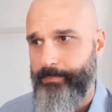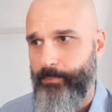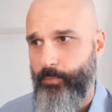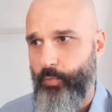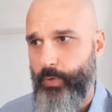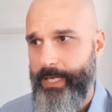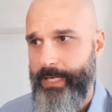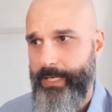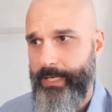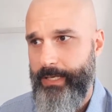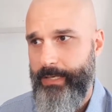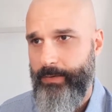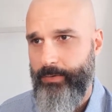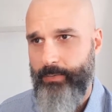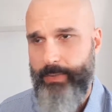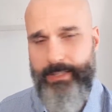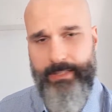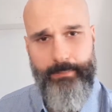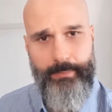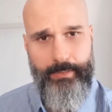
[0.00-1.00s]
We
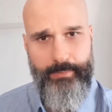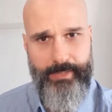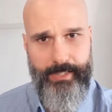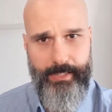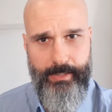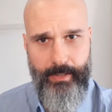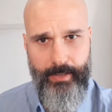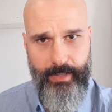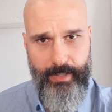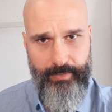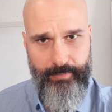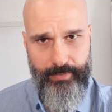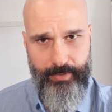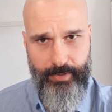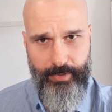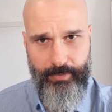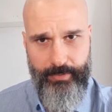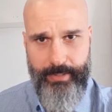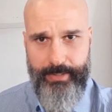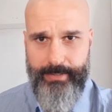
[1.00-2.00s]
sometimes lean on
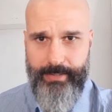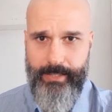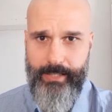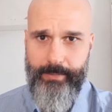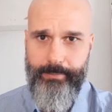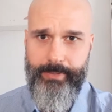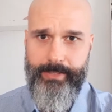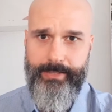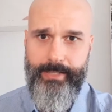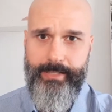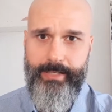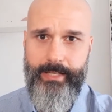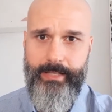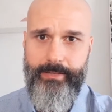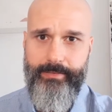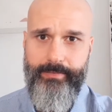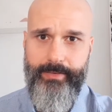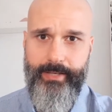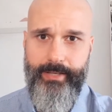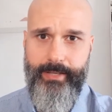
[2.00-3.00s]
inventories to help us
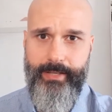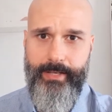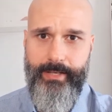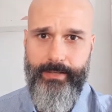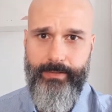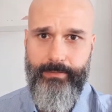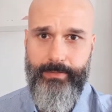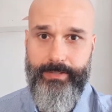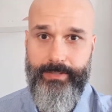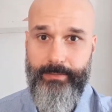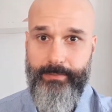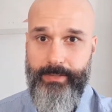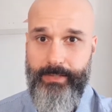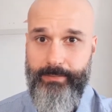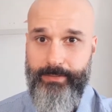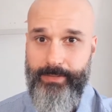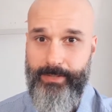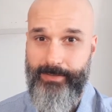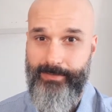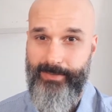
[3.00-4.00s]
identify that. We
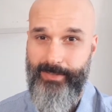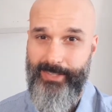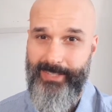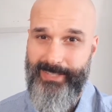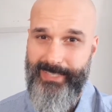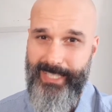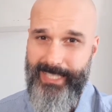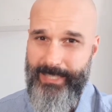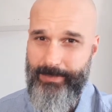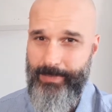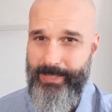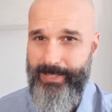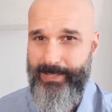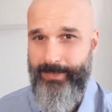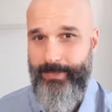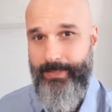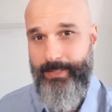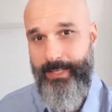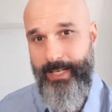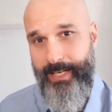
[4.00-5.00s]
sometimes look for assessments
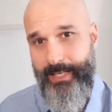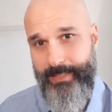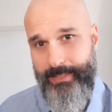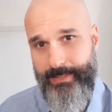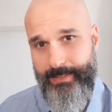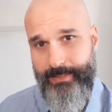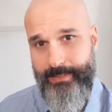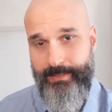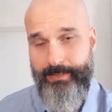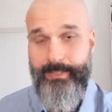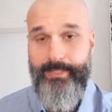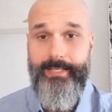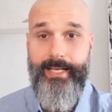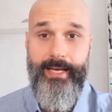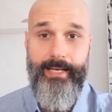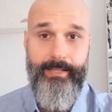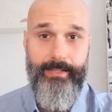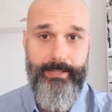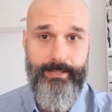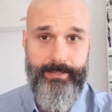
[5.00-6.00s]
or tests to
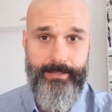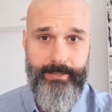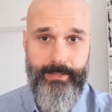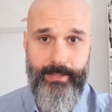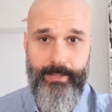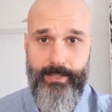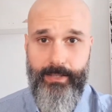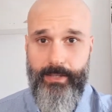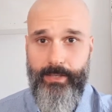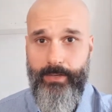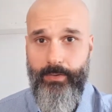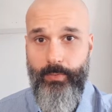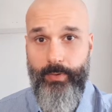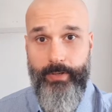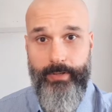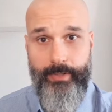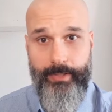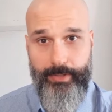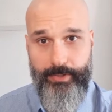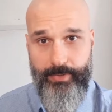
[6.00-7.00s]
tell us what
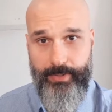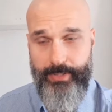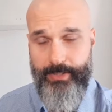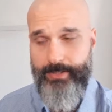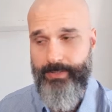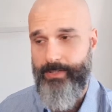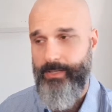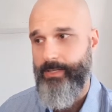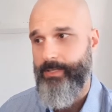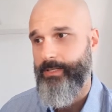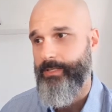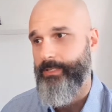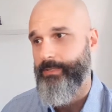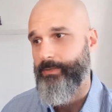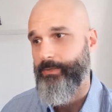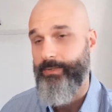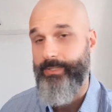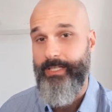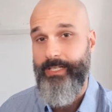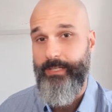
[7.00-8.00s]
our interests are
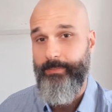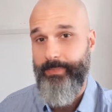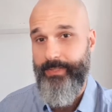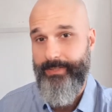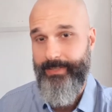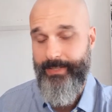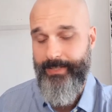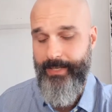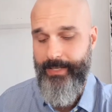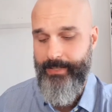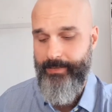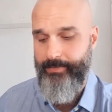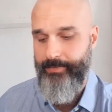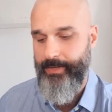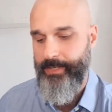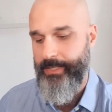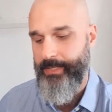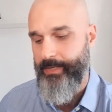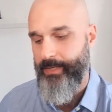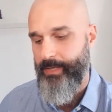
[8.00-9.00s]
or to help us
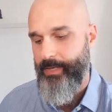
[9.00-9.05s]
identify it.